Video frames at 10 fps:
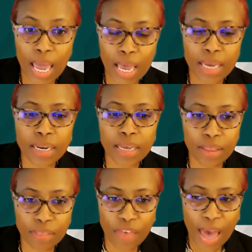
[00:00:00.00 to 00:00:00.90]
And
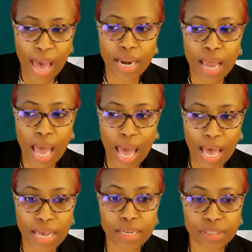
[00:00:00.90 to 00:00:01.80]
that
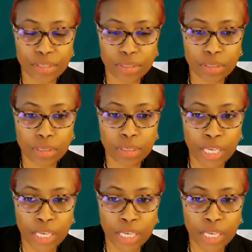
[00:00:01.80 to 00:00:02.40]
has